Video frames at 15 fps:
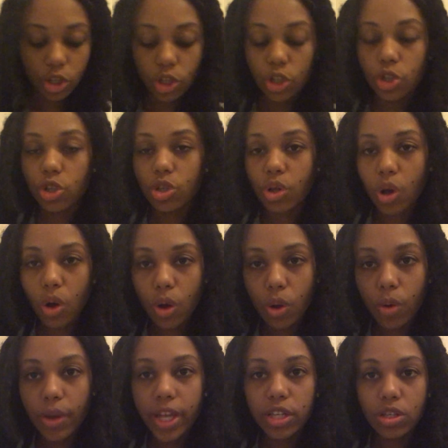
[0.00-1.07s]
Just
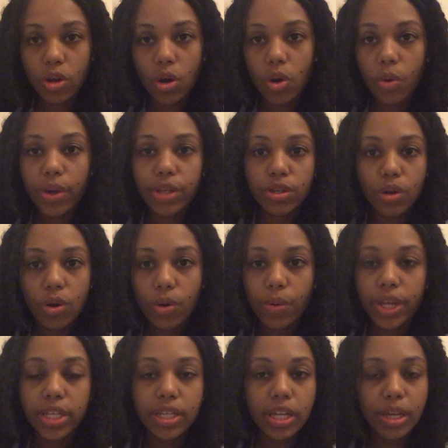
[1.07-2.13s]
always, always,
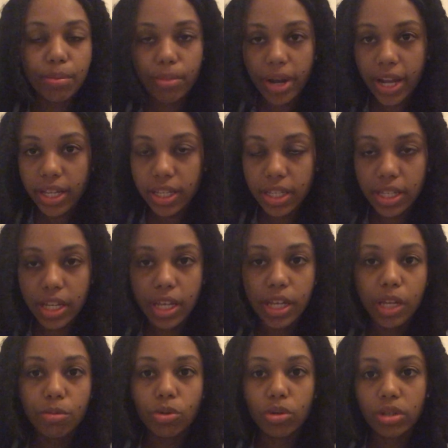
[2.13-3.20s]
always keep practicing.
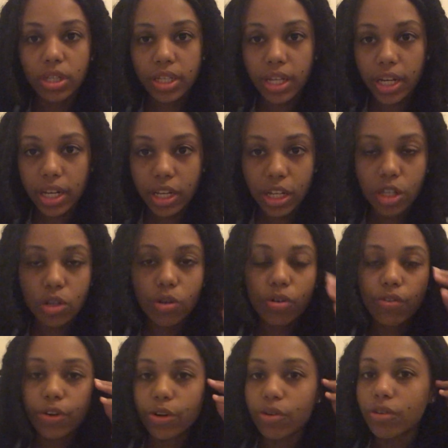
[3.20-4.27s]
Keep doing these techniques
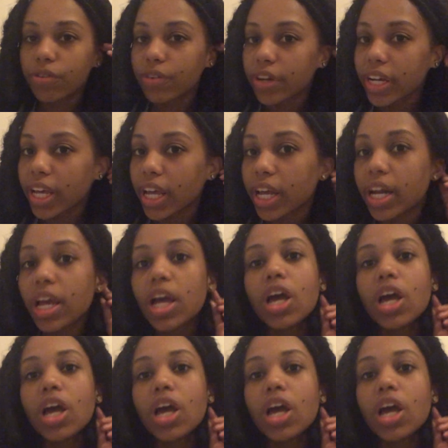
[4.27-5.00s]
over and over again.